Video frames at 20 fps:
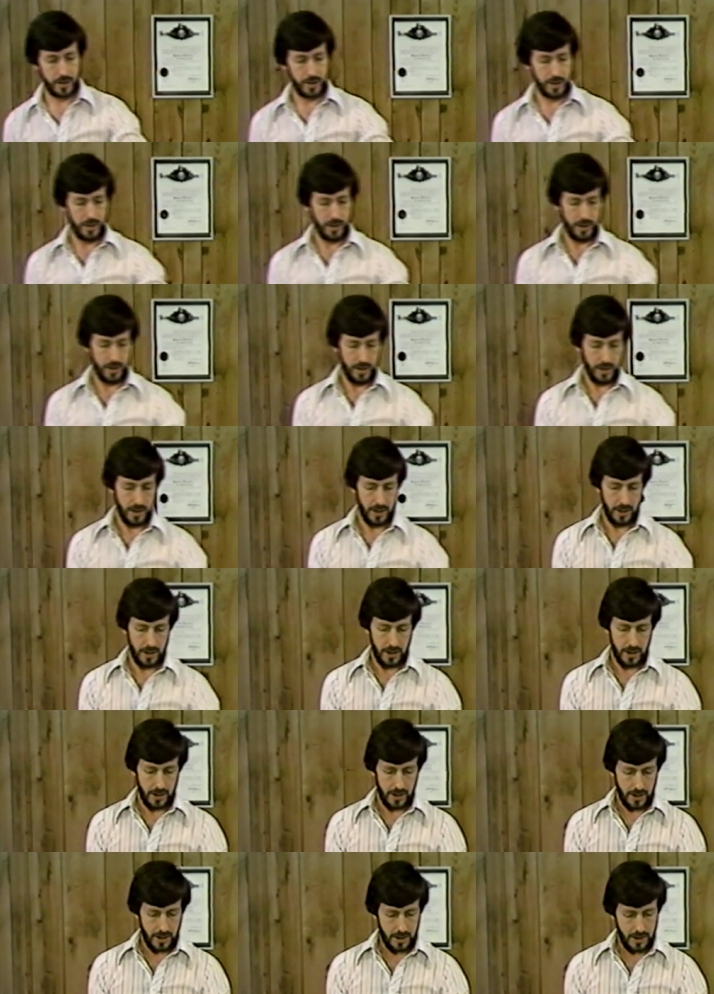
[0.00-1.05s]

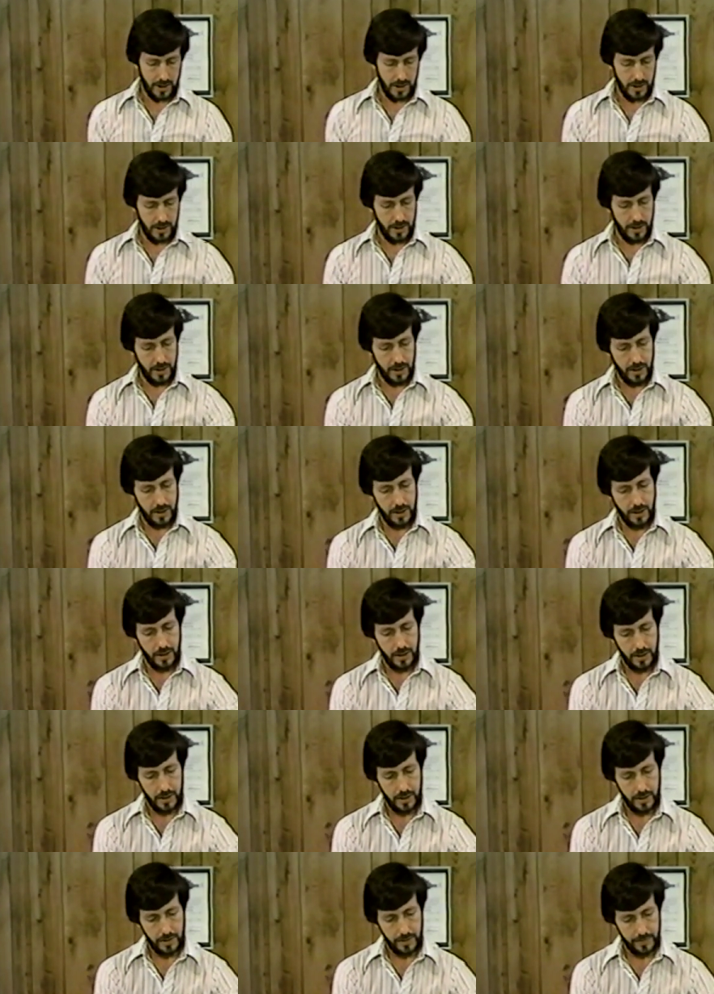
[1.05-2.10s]

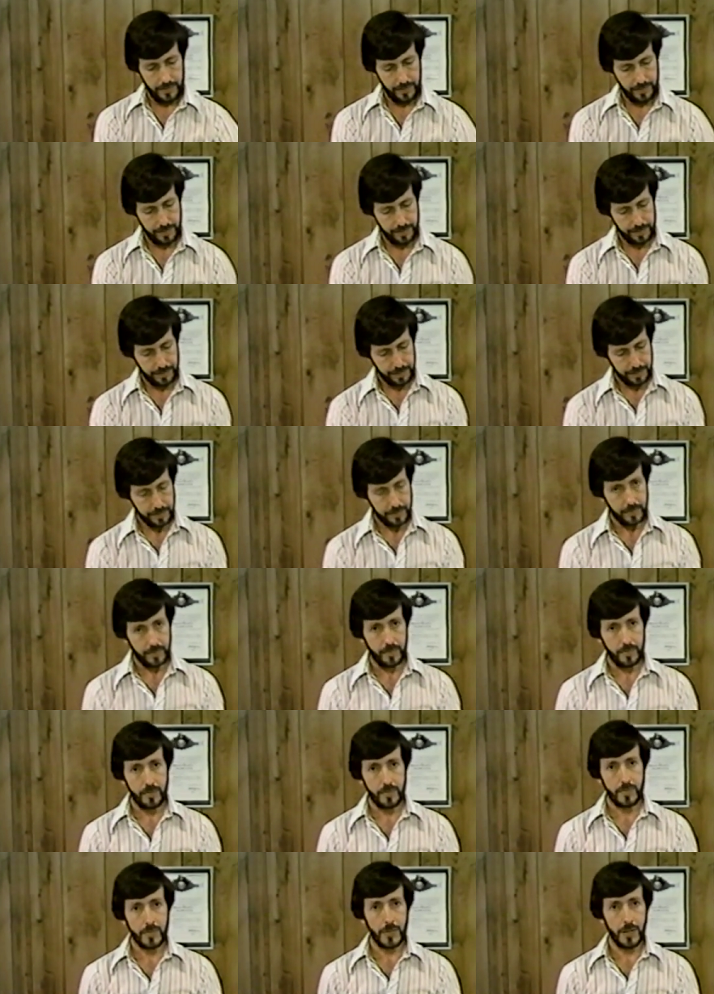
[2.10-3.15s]

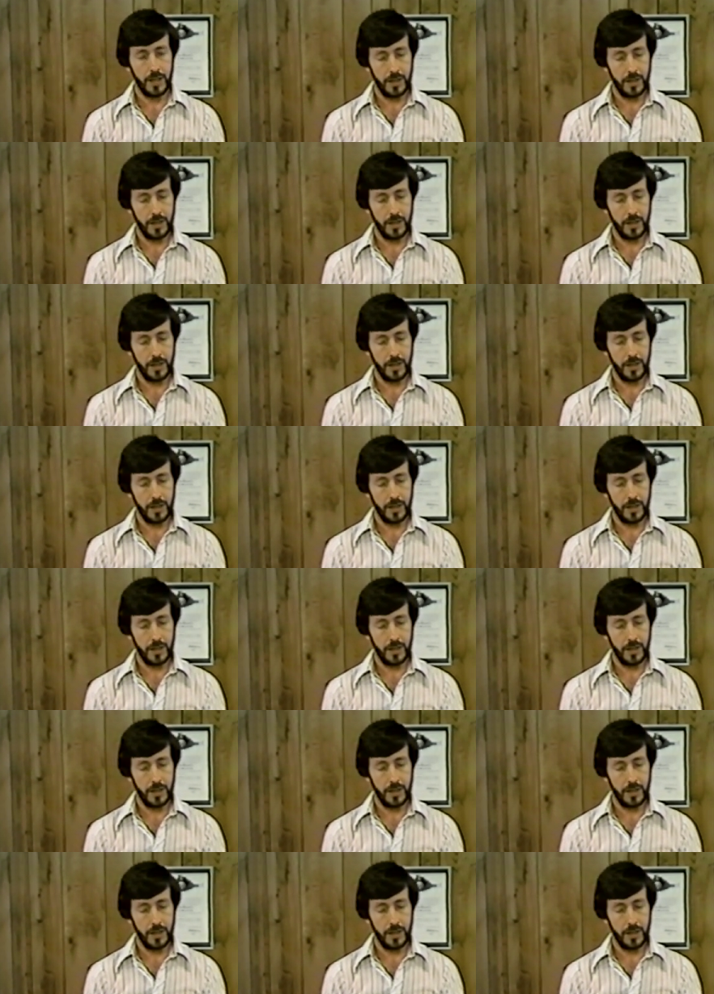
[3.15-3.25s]
(silence)